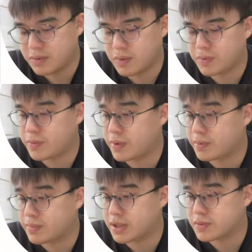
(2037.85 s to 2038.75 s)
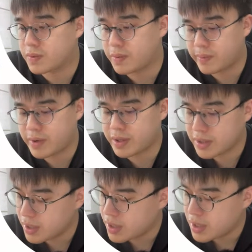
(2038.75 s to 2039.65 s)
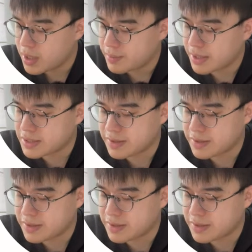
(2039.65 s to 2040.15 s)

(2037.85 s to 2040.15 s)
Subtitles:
111 plus 111 plus